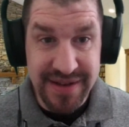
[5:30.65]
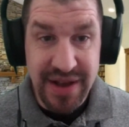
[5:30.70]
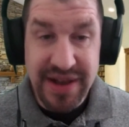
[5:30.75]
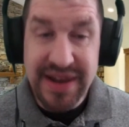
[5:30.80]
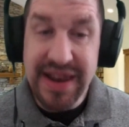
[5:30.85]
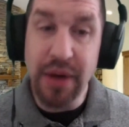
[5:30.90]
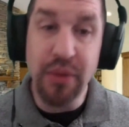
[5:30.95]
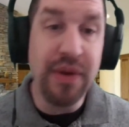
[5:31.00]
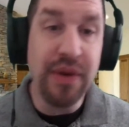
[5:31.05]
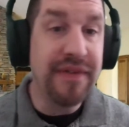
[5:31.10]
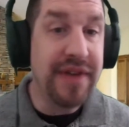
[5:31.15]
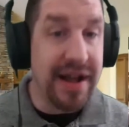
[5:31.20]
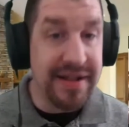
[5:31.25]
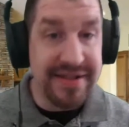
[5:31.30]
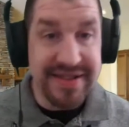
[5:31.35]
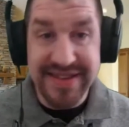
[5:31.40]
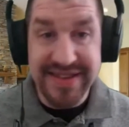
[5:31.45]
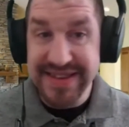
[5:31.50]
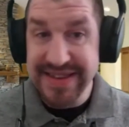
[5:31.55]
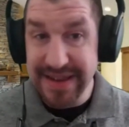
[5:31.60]
Now we've gotten
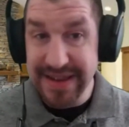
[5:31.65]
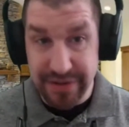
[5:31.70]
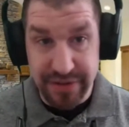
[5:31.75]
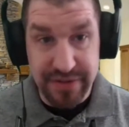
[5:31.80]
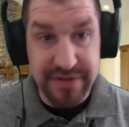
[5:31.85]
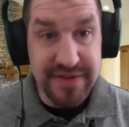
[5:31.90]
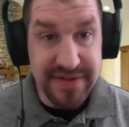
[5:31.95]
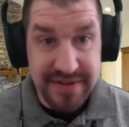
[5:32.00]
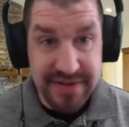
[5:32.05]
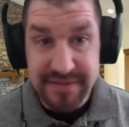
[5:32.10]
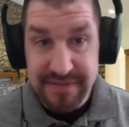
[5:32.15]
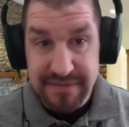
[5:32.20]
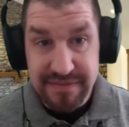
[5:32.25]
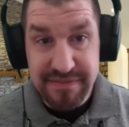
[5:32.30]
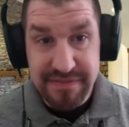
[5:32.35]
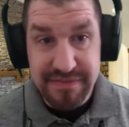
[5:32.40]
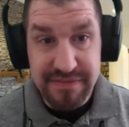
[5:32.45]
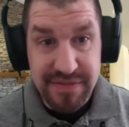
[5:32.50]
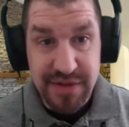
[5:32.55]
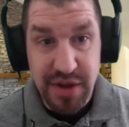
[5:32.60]
stills,
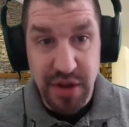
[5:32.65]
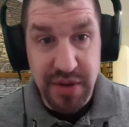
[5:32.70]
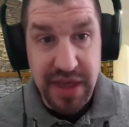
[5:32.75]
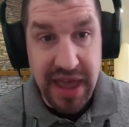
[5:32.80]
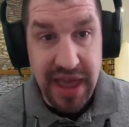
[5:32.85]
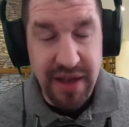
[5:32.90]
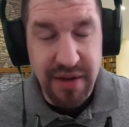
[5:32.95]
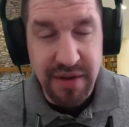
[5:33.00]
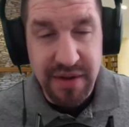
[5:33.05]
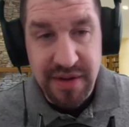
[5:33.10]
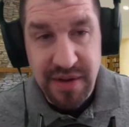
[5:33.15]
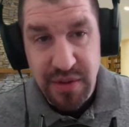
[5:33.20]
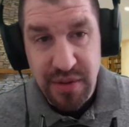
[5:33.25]
okay?